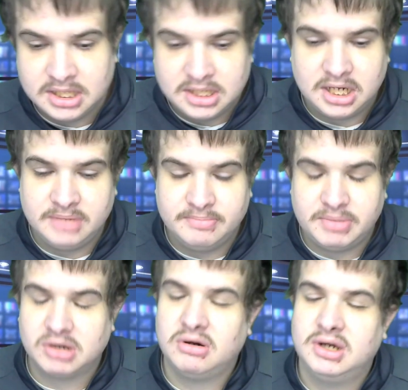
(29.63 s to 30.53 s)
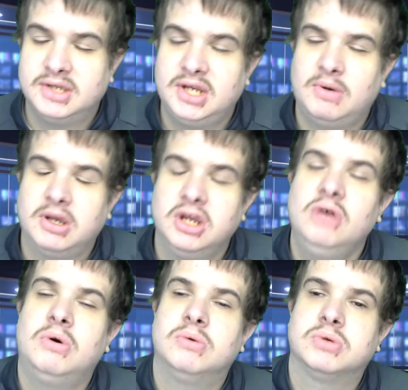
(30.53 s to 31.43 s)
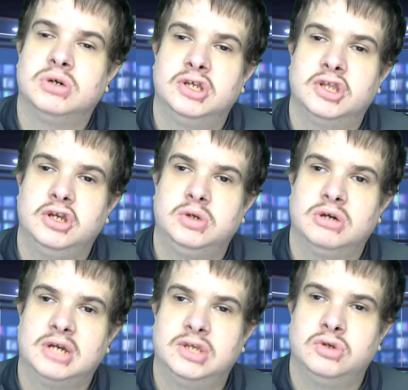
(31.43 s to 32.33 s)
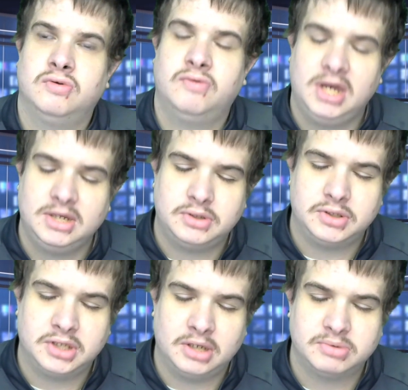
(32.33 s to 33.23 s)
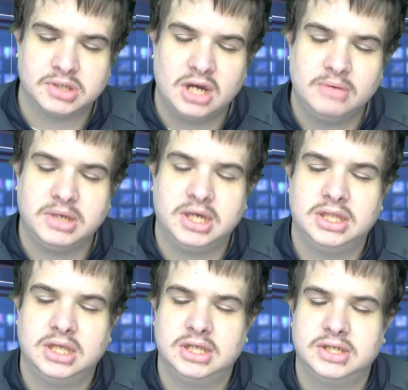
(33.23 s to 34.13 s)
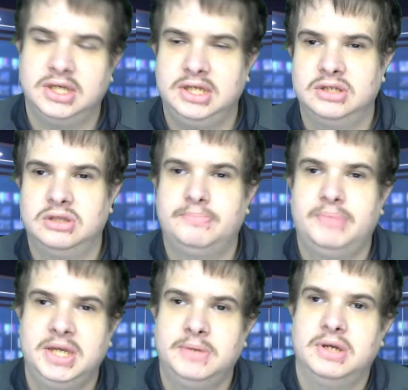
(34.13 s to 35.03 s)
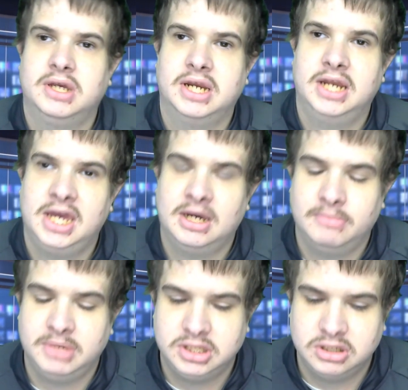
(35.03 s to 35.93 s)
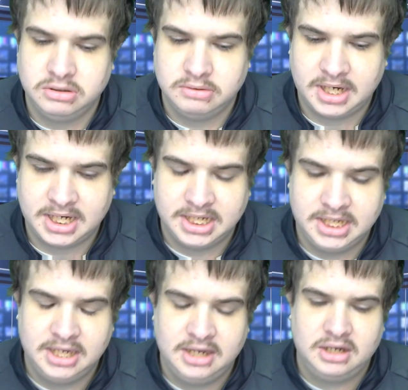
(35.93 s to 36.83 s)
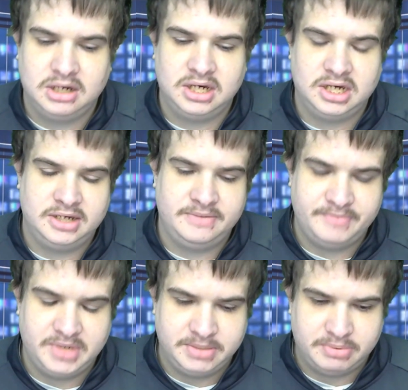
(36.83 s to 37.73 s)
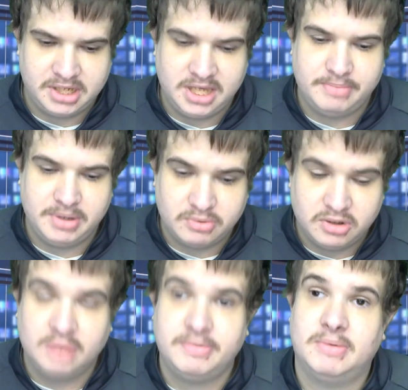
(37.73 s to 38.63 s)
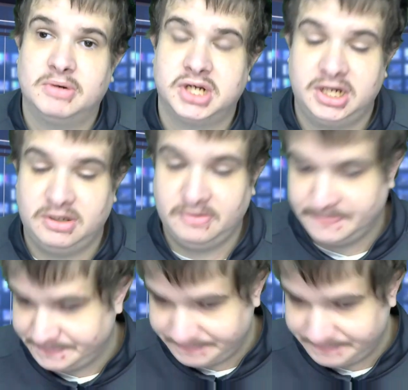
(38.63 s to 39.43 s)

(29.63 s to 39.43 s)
But guys, anyway, you know what I'm trying to do, try to get to 1,000 subs come the end of the season. The best way you can help me do that is by letting people know about my channel,